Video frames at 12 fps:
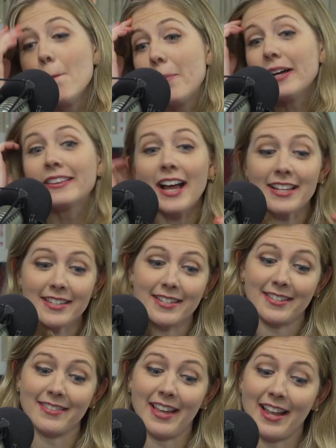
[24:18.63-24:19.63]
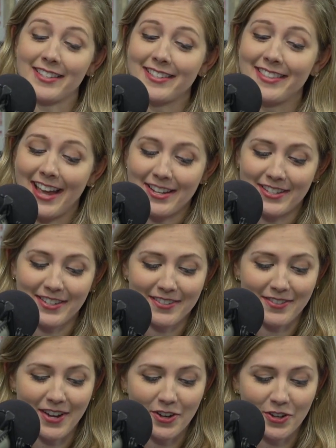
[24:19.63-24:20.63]
But that's
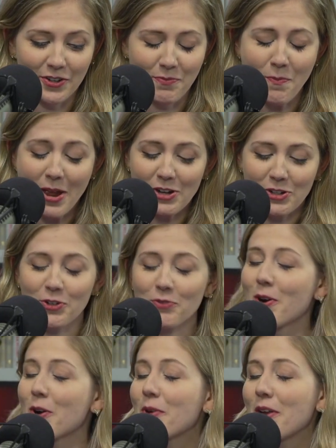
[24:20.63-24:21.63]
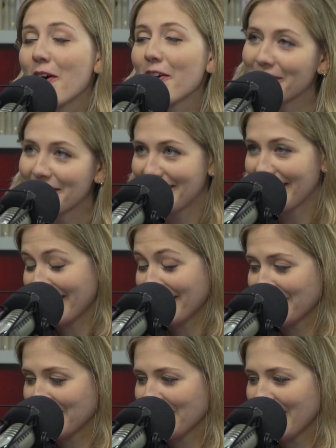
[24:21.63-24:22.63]
a good measure of where we are in this
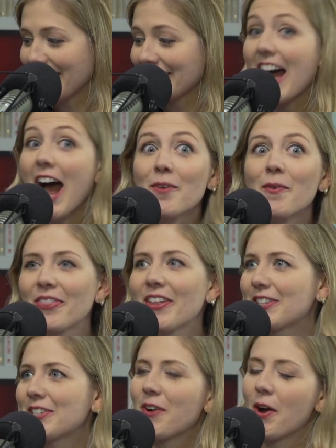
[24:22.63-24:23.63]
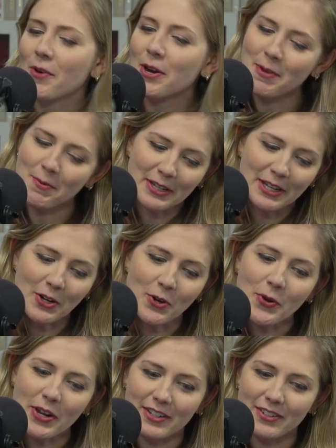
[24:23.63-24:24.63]
technology, right? Because I want that too. I want to be able to get a
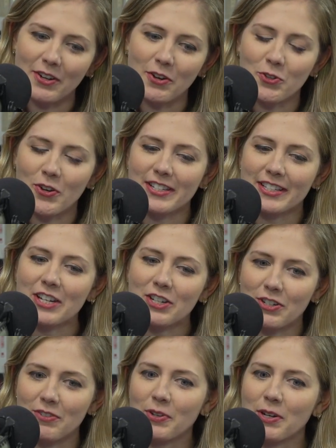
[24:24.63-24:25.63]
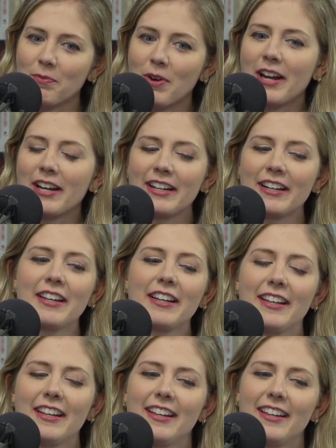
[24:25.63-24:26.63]
quick translation of what I'm writing.
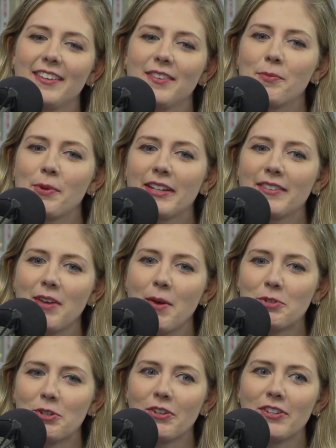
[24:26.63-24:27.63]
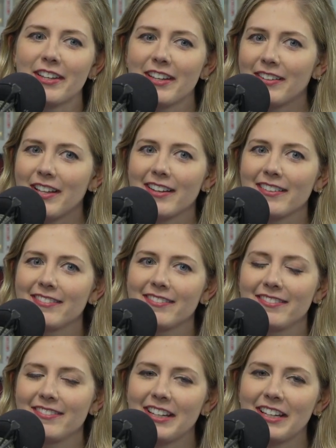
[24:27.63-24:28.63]
But I'm sure it's gonna
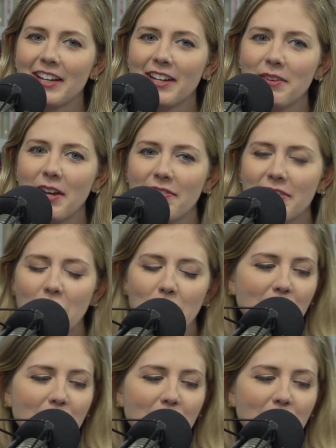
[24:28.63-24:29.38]
think I have terrible